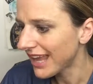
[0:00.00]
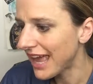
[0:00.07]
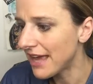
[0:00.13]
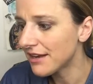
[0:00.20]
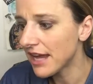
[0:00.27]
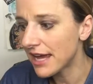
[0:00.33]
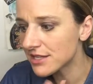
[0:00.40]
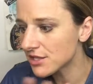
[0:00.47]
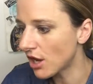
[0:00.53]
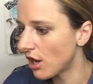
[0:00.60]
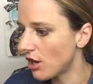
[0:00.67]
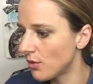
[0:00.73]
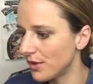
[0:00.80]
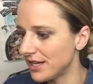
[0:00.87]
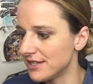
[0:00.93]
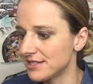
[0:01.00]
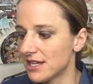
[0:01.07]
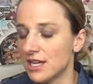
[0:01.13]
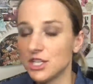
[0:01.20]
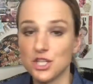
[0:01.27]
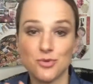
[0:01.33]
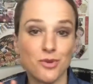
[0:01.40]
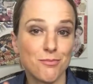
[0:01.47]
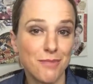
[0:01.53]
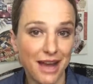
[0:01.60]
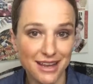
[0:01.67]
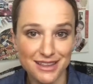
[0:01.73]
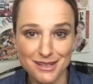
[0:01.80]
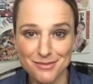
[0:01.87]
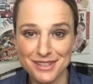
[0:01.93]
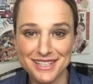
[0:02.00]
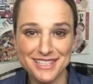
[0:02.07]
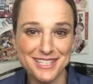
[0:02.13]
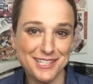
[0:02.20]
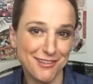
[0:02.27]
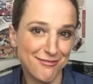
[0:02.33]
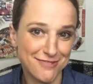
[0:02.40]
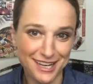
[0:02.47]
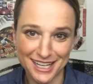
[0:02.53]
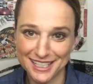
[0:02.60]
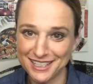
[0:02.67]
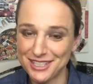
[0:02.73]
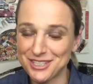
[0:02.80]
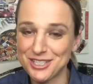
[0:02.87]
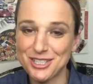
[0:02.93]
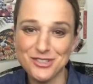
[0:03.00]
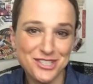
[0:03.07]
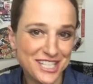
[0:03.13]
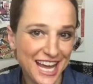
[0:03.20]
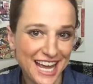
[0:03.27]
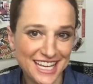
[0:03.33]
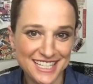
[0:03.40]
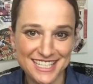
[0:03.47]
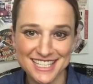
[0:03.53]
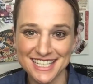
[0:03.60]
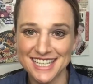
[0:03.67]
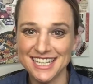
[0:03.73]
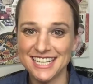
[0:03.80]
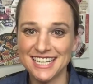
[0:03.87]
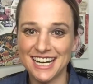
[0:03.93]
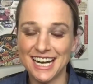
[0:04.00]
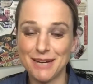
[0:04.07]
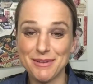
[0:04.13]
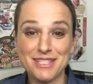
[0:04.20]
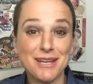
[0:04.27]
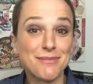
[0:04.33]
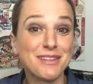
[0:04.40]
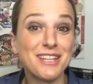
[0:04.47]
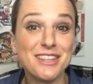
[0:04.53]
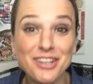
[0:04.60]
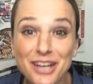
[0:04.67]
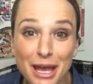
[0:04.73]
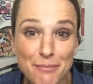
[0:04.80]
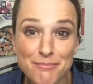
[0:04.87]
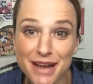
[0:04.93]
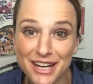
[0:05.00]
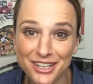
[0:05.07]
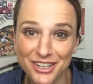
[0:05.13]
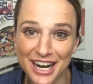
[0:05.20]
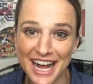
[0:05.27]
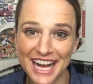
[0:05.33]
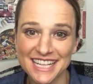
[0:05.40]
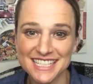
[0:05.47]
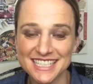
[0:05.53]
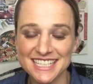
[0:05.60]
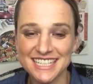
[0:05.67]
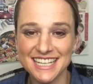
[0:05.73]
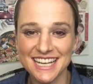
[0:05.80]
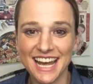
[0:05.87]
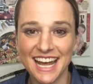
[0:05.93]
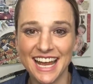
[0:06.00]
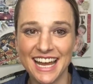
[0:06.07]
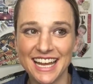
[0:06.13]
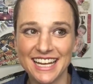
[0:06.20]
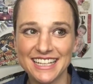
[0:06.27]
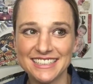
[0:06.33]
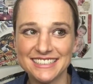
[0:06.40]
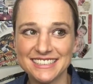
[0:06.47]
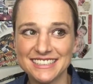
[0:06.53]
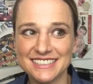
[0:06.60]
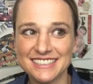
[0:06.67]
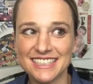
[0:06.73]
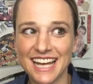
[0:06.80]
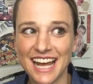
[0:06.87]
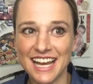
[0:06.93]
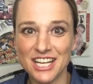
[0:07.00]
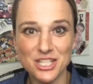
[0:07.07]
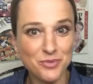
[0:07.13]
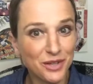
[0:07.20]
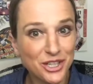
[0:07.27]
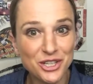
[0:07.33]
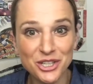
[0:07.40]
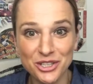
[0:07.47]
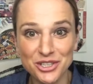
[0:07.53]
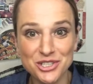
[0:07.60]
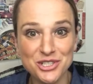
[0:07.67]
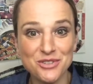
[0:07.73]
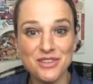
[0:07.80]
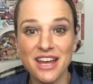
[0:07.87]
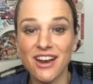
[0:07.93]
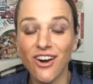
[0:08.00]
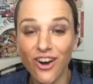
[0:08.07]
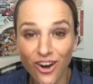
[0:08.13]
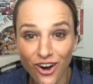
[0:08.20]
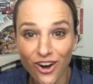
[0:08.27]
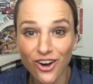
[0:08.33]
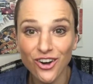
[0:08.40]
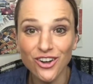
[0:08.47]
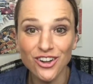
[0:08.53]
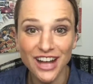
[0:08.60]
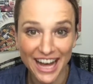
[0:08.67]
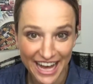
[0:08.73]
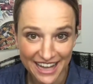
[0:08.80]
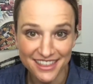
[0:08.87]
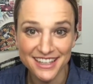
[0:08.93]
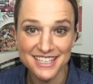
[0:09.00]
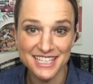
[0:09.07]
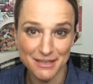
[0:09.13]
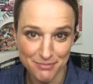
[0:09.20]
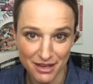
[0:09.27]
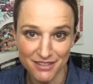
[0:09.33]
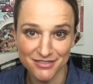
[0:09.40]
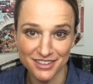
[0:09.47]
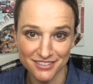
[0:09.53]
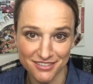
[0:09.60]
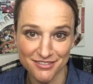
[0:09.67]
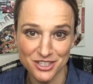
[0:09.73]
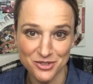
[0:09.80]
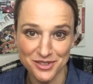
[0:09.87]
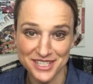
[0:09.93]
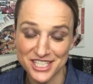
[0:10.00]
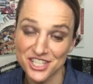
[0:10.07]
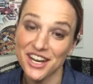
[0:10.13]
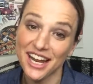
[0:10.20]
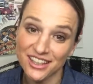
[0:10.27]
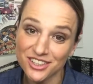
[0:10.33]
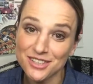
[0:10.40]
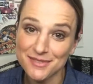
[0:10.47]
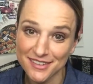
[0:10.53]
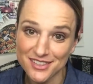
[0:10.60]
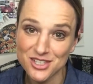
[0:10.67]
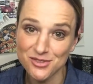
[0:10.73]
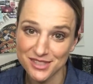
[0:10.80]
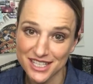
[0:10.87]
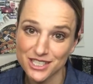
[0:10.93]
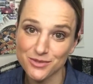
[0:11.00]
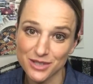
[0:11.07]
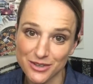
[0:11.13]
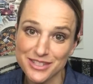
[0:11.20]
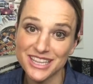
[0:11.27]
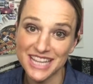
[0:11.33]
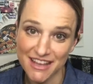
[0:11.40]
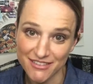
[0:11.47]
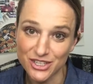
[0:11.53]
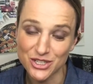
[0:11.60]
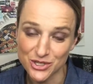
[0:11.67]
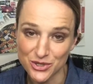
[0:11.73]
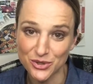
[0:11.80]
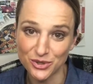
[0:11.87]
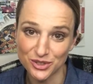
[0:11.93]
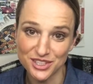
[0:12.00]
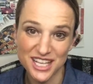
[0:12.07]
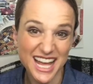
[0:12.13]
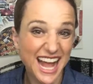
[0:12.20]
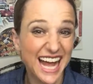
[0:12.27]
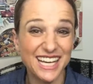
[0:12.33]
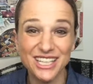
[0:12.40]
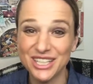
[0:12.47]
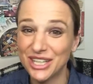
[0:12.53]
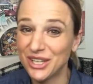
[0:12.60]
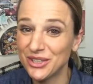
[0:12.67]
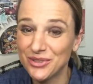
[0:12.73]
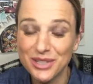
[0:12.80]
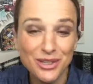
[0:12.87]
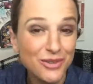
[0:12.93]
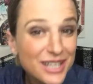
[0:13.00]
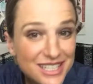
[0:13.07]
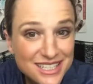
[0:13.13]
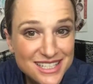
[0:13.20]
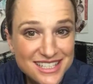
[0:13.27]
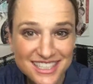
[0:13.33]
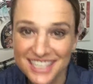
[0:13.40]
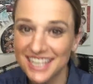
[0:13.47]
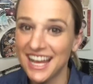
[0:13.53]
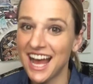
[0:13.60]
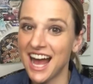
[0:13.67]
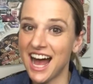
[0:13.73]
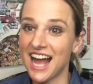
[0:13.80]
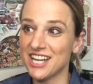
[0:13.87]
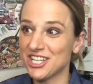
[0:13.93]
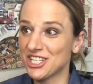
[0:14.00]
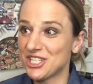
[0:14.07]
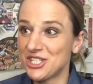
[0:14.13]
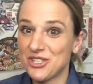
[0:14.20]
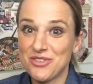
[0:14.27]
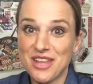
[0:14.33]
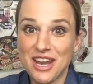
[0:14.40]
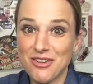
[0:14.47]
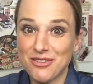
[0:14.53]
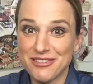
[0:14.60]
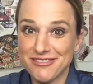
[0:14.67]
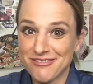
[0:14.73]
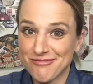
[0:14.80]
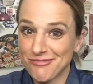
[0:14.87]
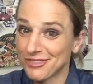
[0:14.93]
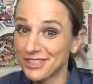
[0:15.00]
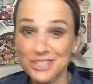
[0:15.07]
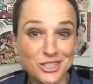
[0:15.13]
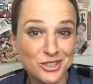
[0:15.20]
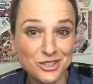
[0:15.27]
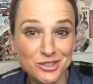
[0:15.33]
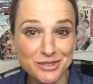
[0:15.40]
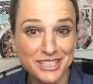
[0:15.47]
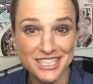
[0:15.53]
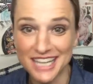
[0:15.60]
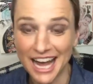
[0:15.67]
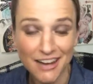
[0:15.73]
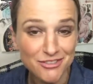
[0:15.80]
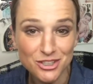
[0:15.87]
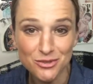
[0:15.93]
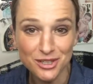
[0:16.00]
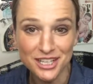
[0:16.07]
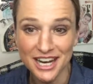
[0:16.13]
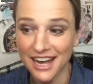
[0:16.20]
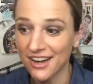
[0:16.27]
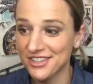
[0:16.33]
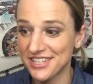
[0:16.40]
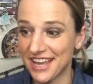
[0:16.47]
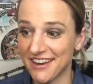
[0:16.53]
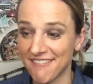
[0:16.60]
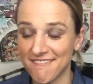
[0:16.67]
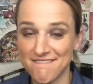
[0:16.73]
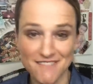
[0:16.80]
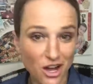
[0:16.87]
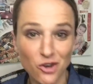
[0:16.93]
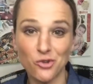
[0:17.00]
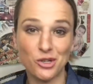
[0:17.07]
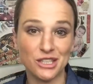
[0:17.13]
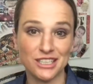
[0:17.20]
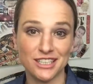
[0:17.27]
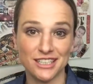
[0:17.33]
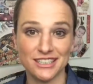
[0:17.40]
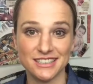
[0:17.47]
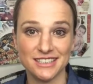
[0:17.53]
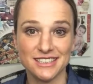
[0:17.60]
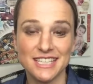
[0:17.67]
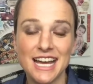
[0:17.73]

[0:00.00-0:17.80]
And as always, just remind them that this is fun. There's no test. It's something that they'll get better at. And I just want to encourage you that all athletes can benefit from visualization. I learned about visualization when I was 11 years old. I didn't know what it was. I just knew that it was really cool. We did it after workouts and it felt really good.